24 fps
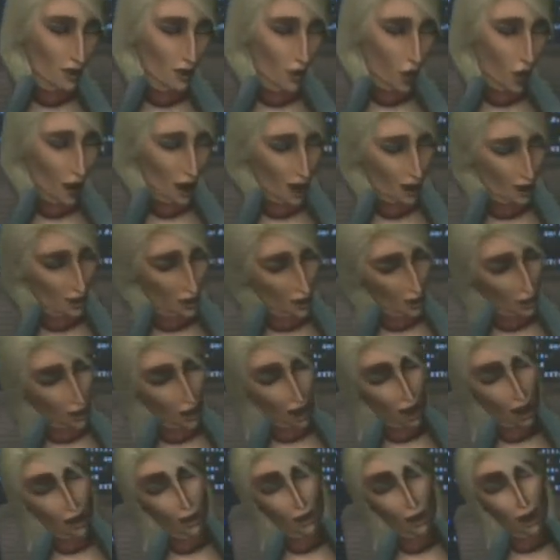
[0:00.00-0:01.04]
B. Fart at
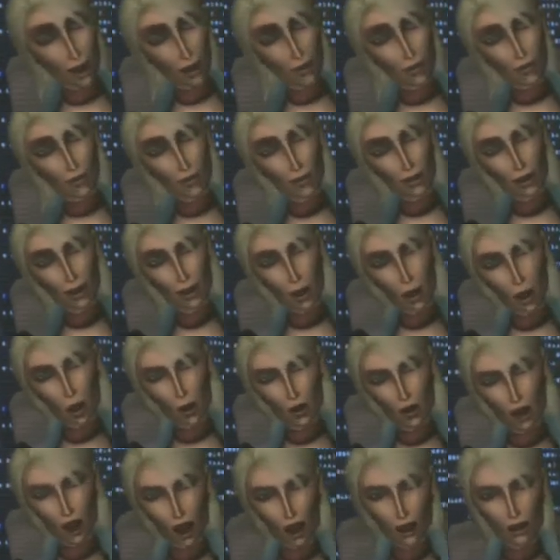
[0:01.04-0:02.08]
his face.
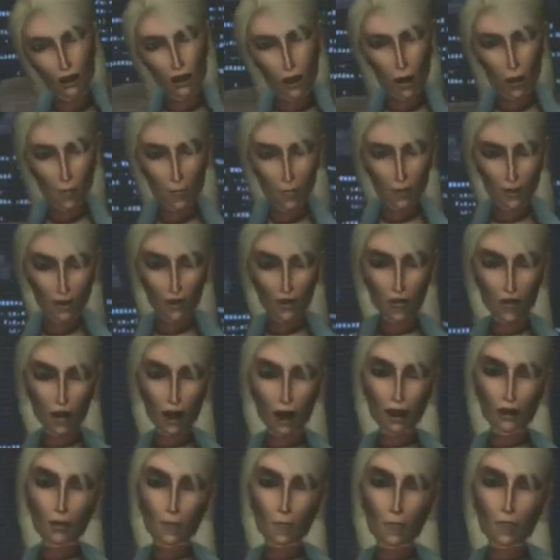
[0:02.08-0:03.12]
C. Make him a
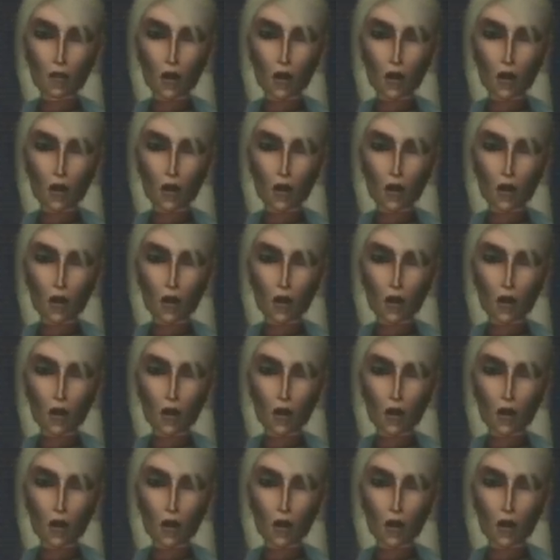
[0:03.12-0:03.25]
sperm